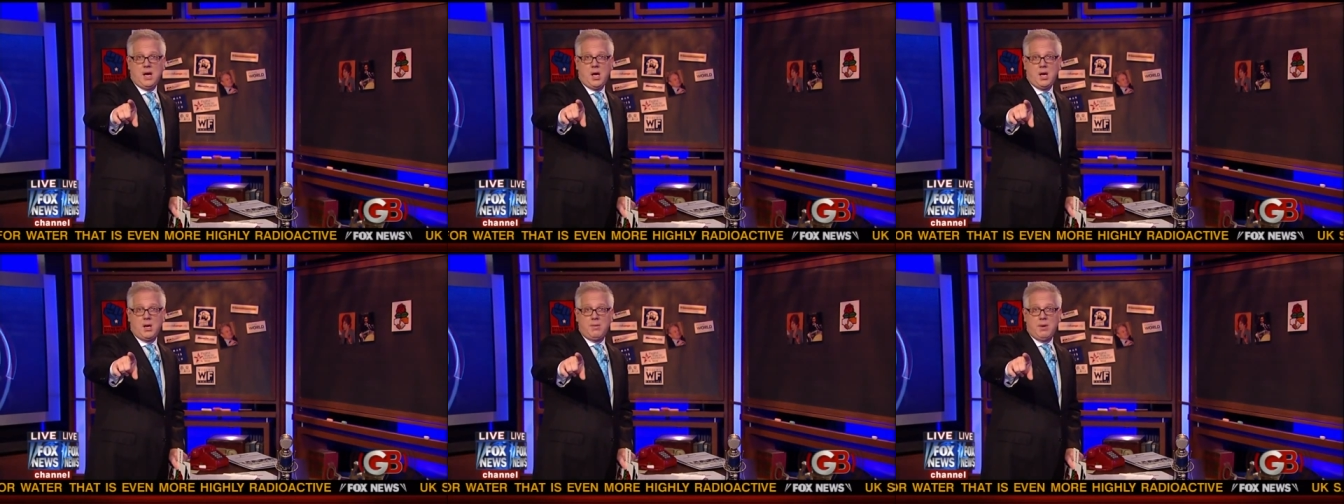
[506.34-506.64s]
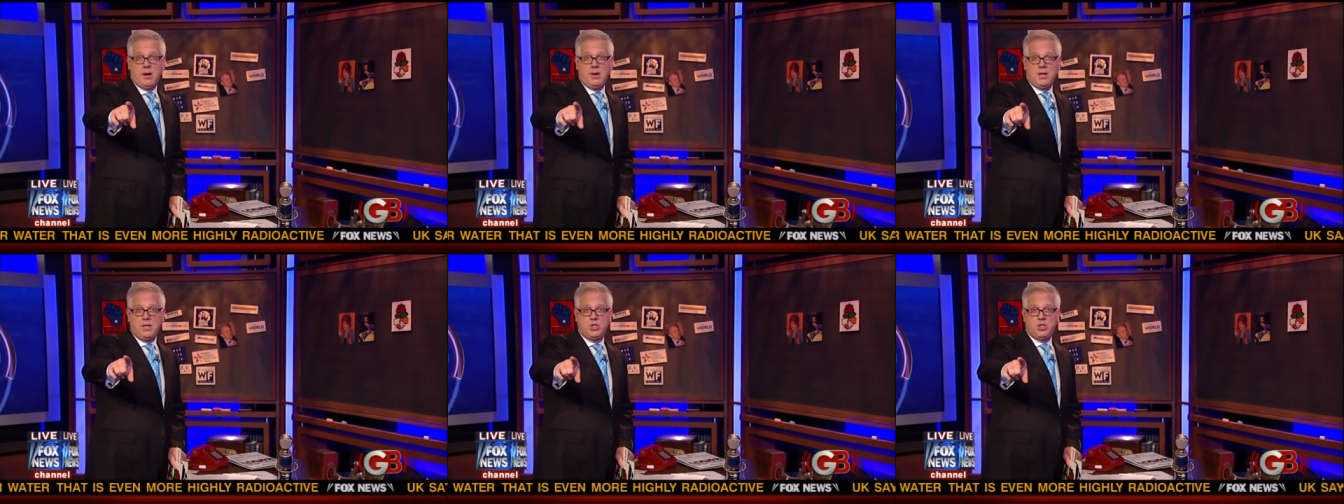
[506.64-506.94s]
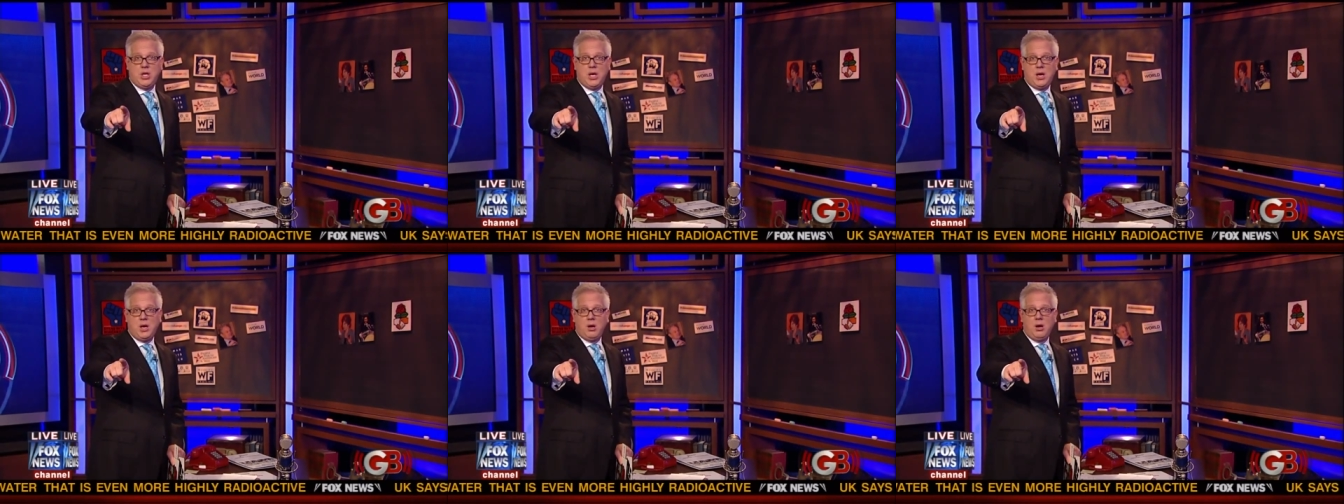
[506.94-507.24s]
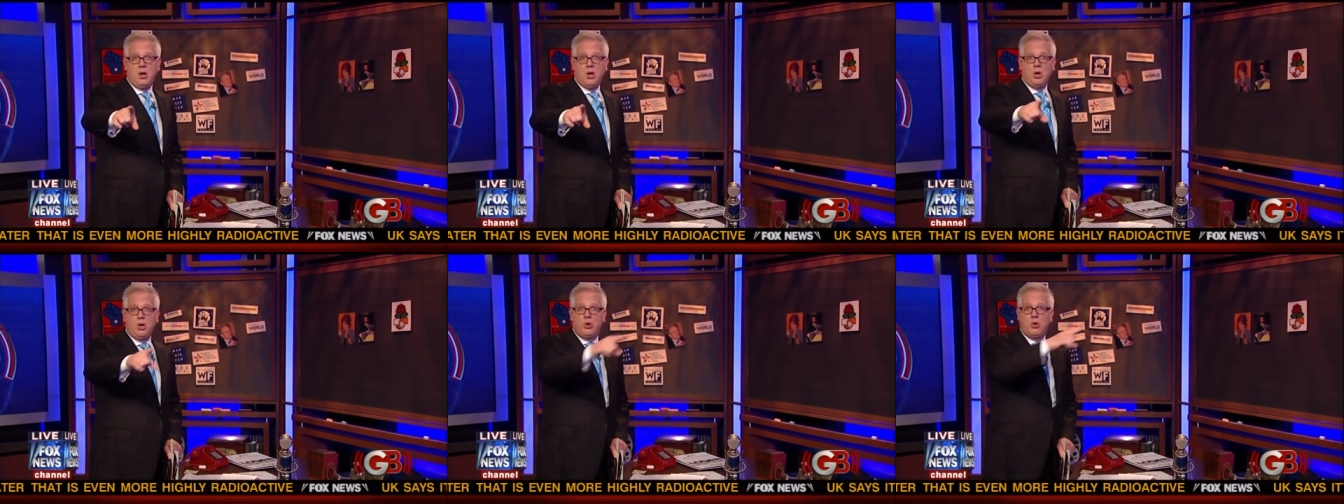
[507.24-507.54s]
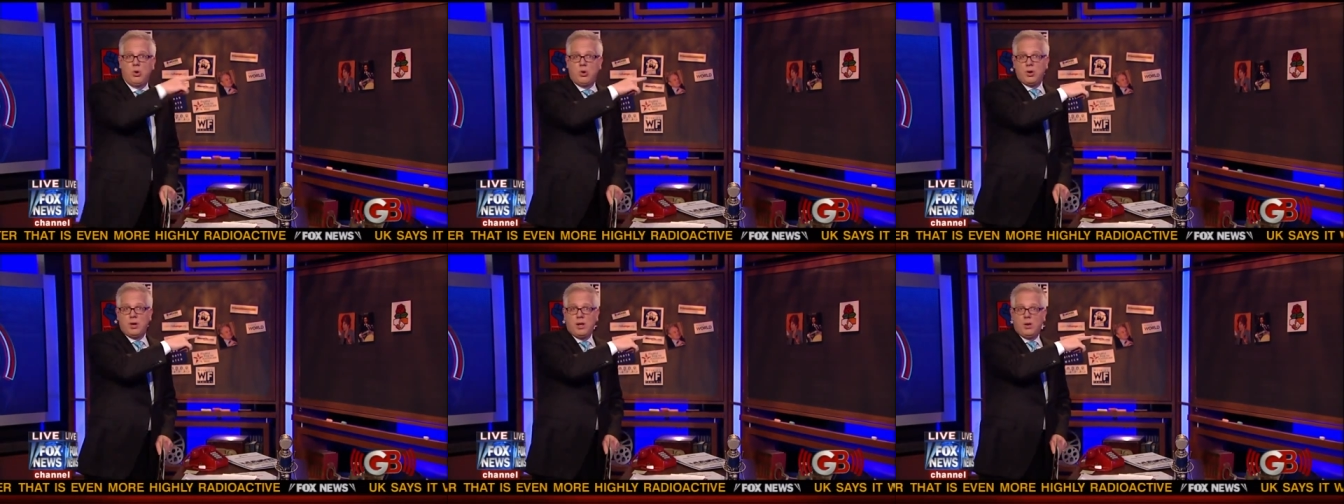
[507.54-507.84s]
Honorary Chair
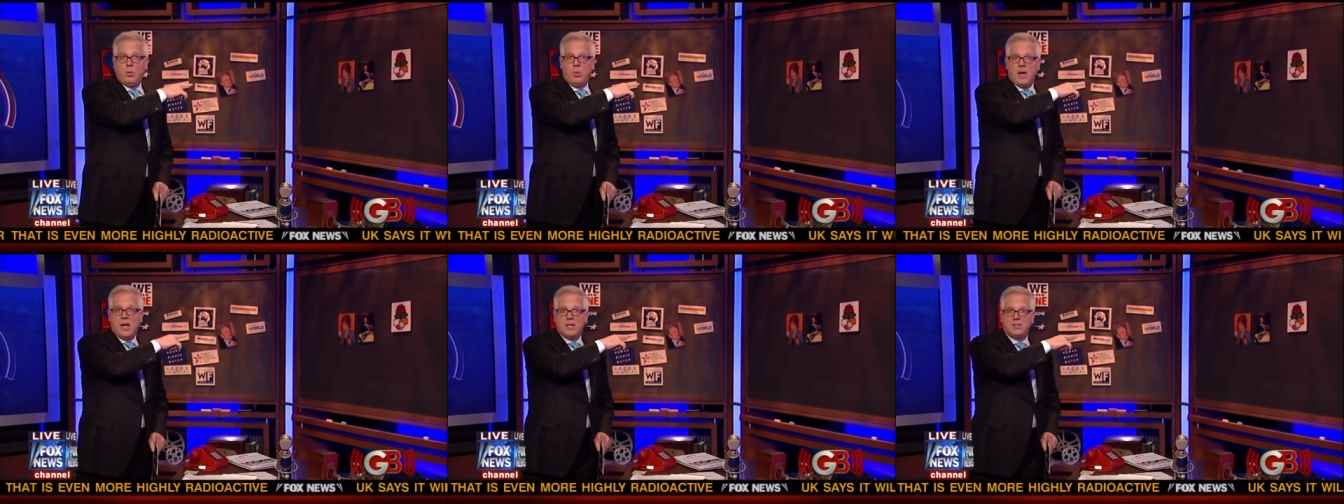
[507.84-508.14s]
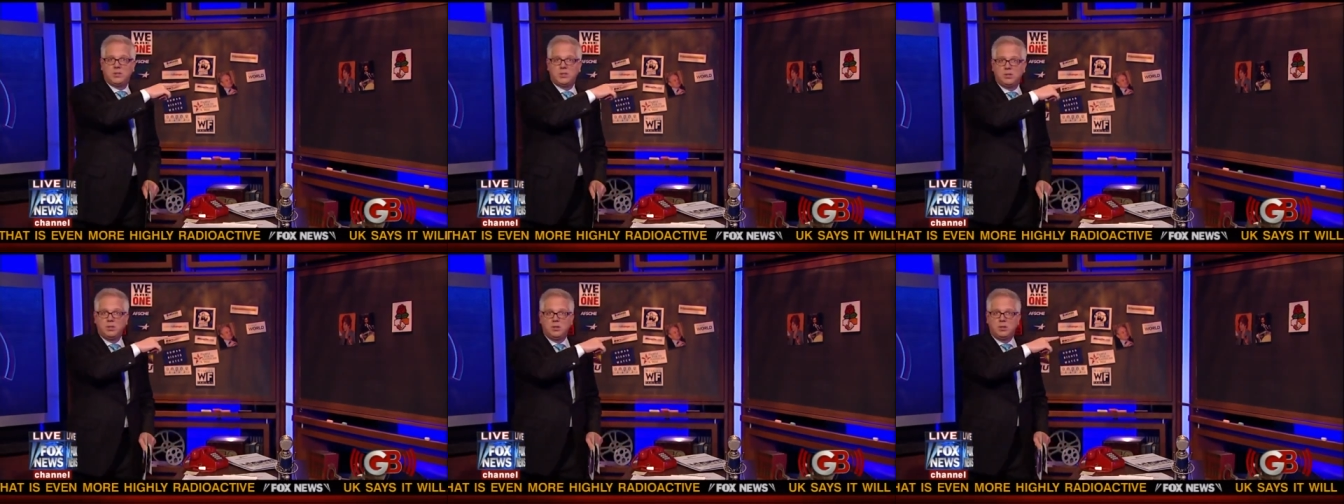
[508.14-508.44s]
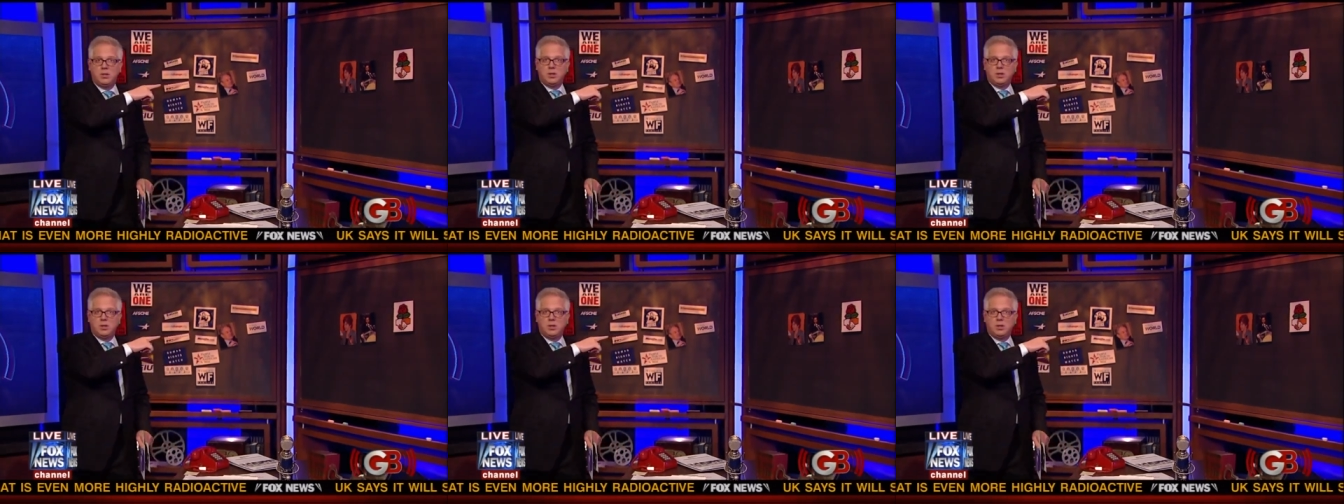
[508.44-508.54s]
Cornel West